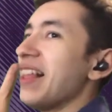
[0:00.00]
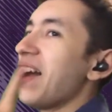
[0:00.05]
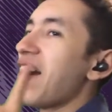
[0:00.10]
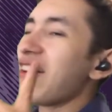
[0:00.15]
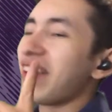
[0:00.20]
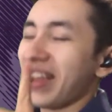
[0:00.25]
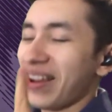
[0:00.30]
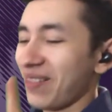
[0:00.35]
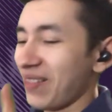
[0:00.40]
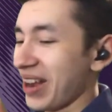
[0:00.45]

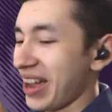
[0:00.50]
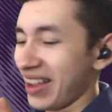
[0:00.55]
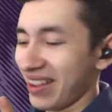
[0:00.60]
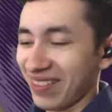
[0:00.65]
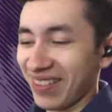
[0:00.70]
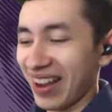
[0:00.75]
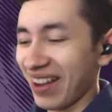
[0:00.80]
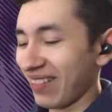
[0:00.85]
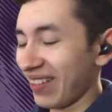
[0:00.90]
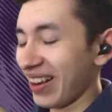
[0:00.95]
Okay, wait,
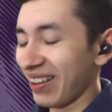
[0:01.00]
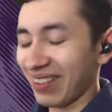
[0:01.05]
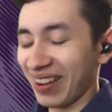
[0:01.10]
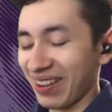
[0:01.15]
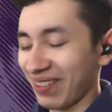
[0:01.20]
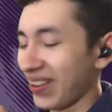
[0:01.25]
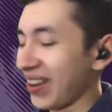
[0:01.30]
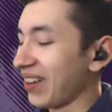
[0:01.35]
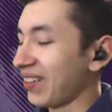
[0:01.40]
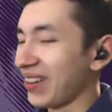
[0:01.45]
wait, wait,
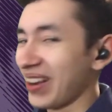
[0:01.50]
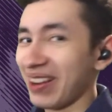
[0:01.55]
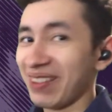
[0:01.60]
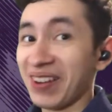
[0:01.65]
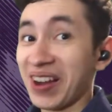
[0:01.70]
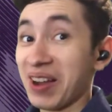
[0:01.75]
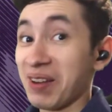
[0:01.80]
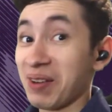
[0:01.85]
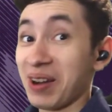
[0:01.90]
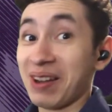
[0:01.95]
wait, wait, wait, wait,
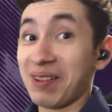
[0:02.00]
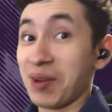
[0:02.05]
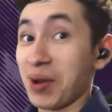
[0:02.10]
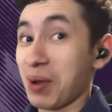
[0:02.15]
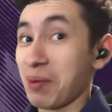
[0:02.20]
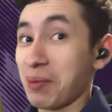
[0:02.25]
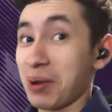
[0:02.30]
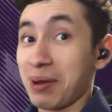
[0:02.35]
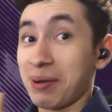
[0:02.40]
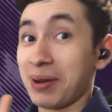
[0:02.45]
wait,
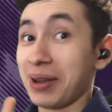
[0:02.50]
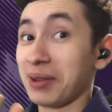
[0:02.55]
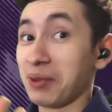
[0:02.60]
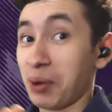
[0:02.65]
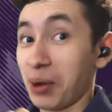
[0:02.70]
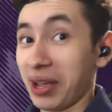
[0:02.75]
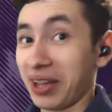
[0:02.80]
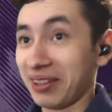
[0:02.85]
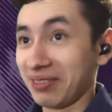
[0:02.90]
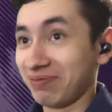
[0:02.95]
wait, wait, wait,
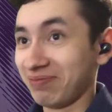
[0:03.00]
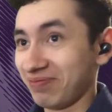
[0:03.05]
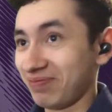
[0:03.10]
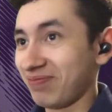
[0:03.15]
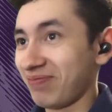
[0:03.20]
wait.